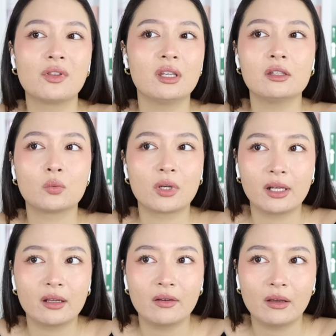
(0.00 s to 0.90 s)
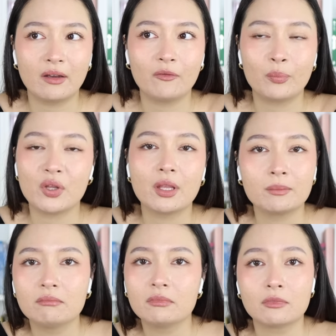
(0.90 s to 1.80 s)
thing is, would I have put
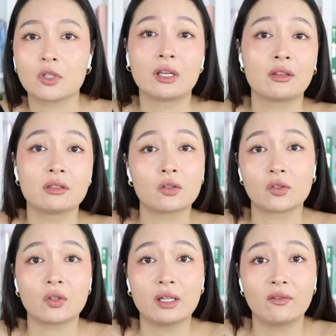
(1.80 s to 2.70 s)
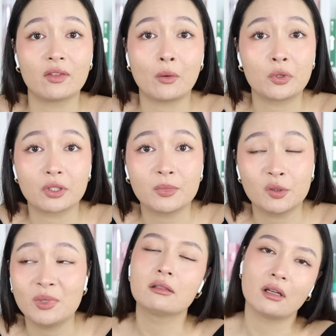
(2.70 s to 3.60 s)
them together necessarily if that was up to
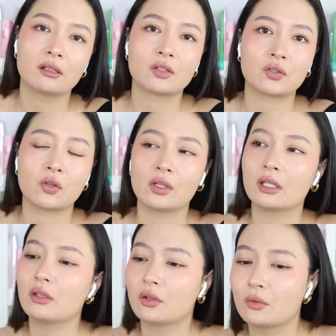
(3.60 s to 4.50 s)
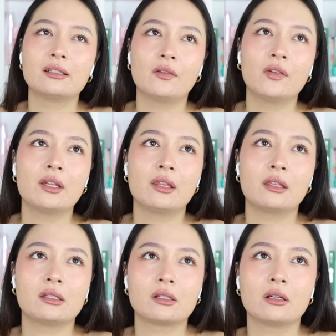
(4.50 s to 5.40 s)
me? Not necessarily, you know? I definitely think
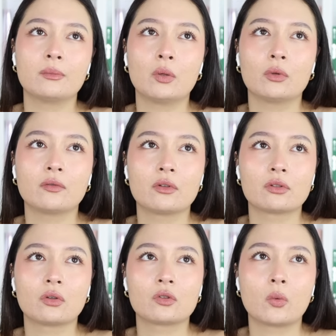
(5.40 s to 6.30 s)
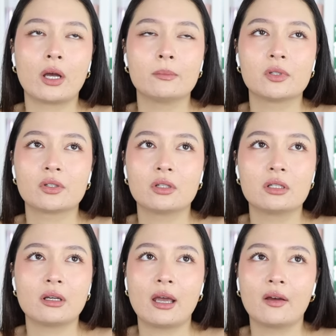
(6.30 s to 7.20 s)
this is gonna be one of those songs where I'm just
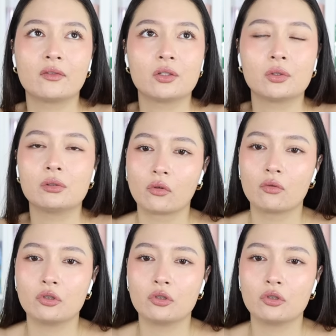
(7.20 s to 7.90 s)
gonna have to grow